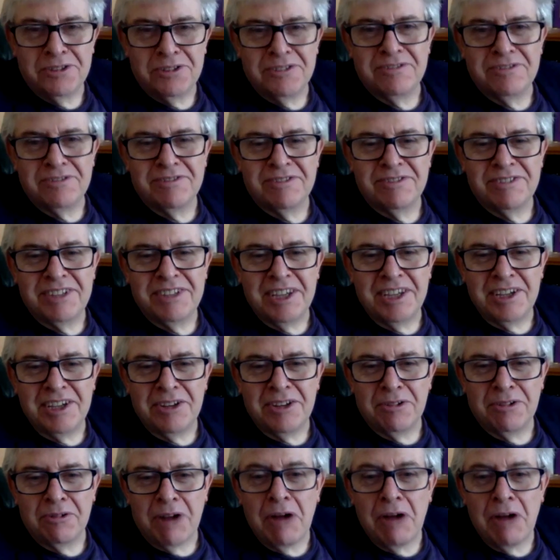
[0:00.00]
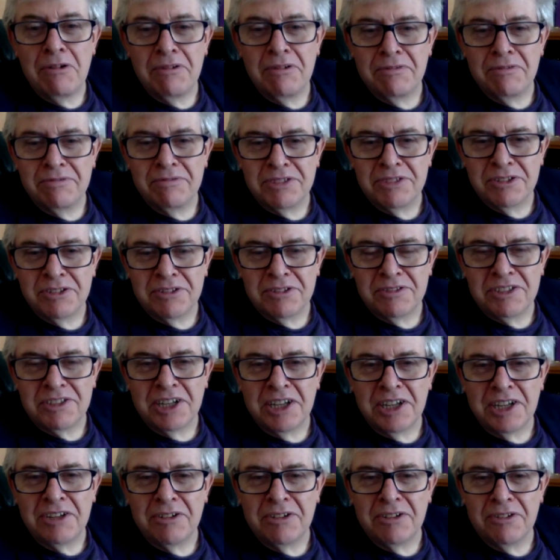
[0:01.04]
of your own sort of
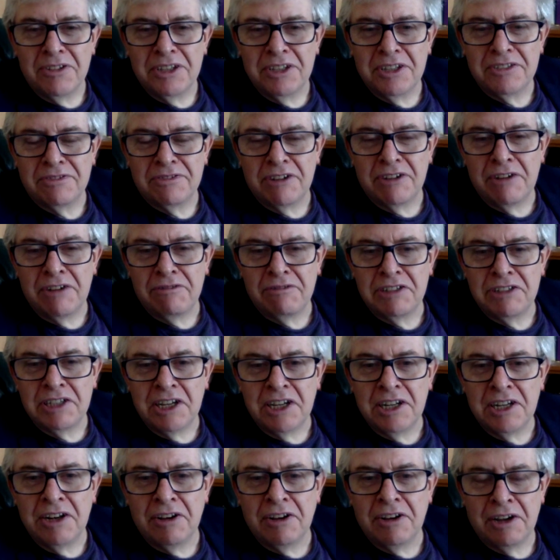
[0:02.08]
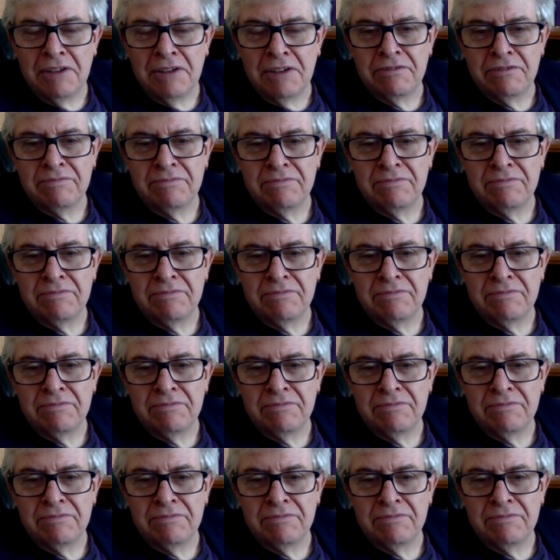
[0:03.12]
take on this for everyday life?